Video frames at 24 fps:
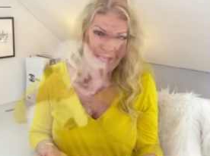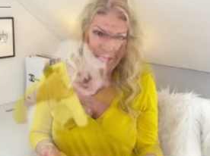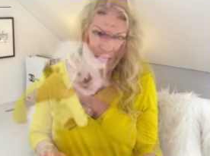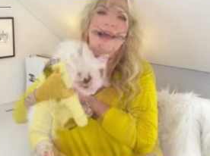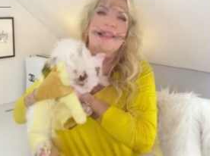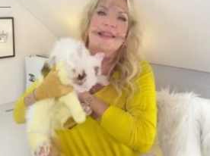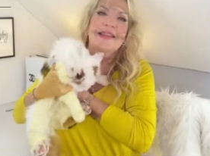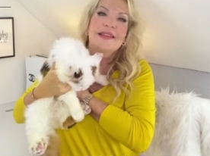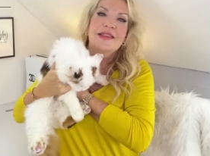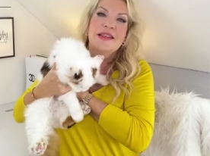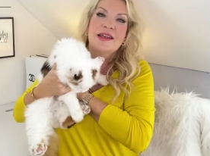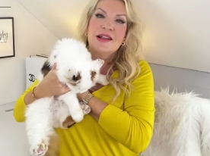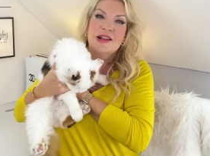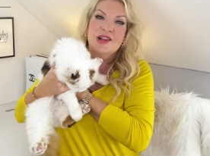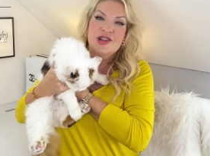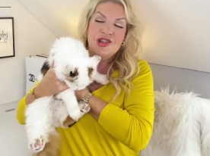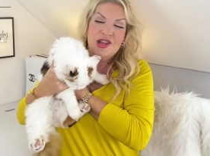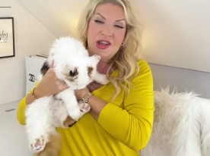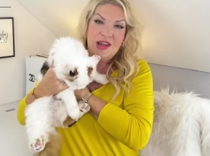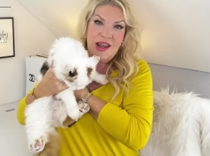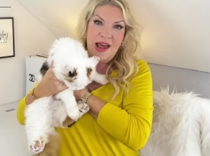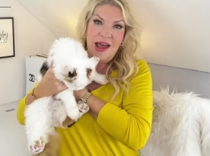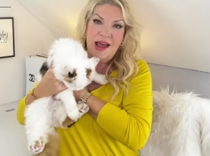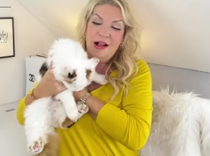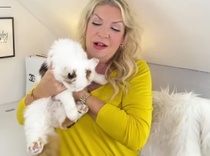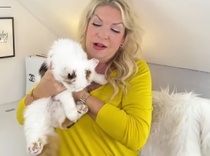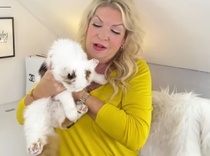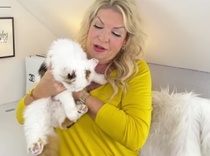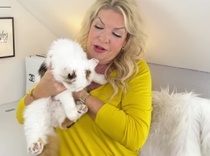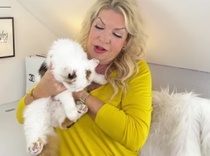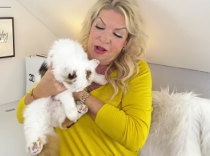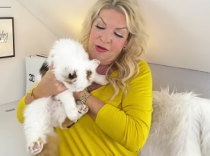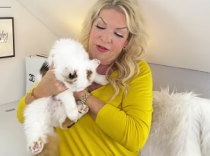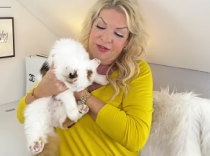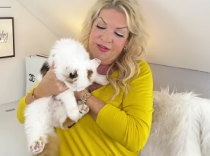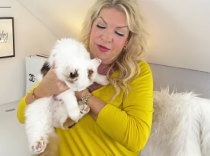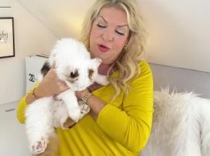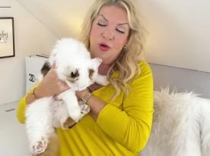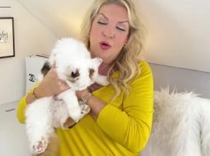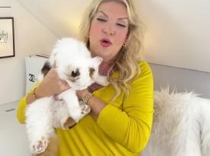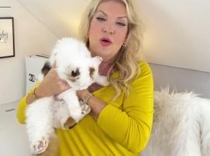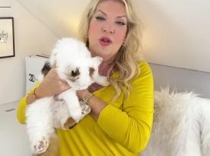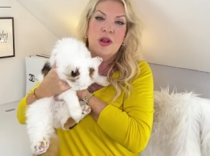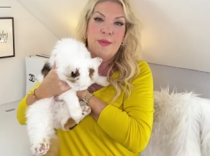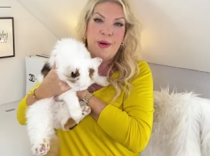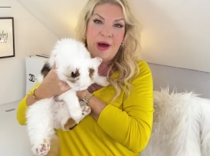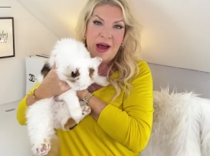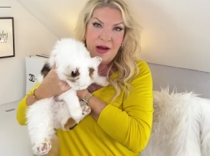And little Chanel knows
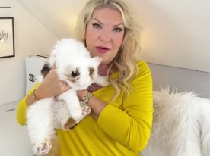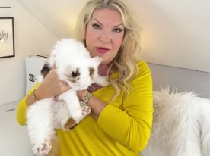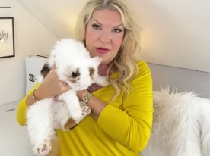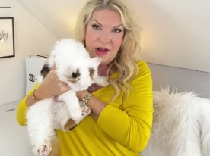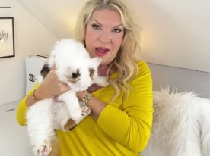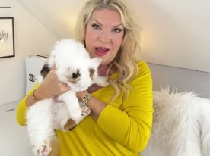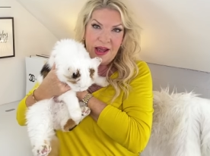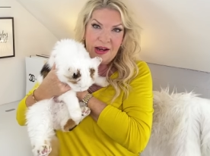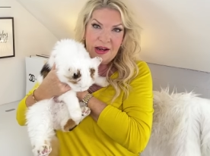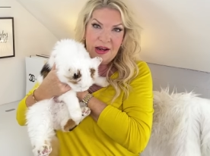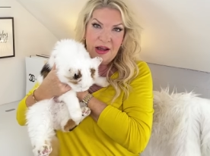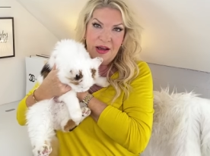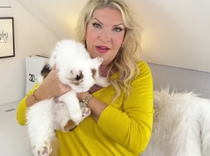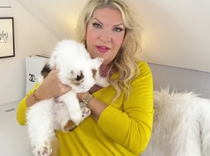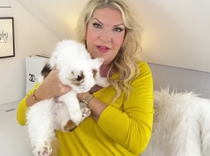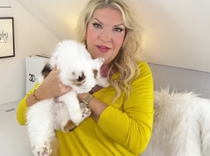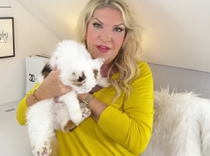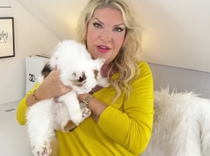all about necklines